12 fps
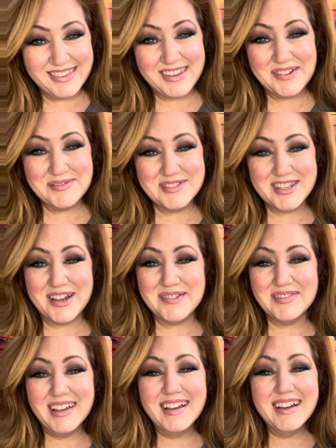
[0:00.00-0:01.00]
thumbs up,
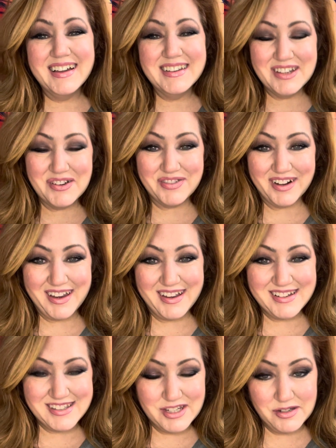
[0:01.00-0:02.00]
don't
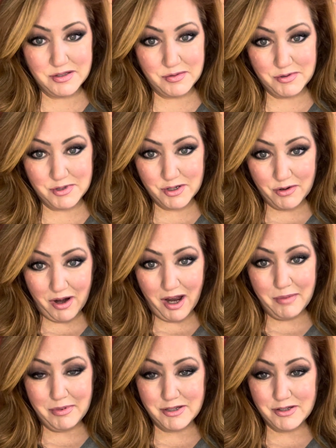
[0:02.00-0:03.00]
forget to
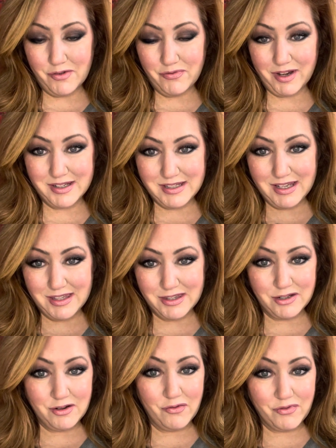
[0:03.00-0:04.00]
subscribe, and don't forget to hit the
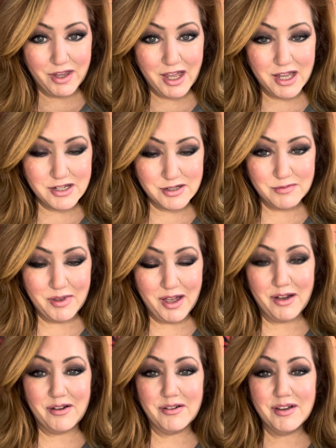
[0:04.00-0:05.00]
notification
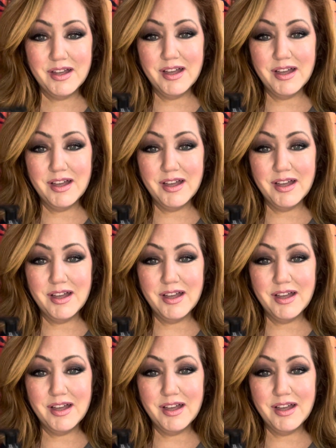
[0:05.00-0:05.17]
bell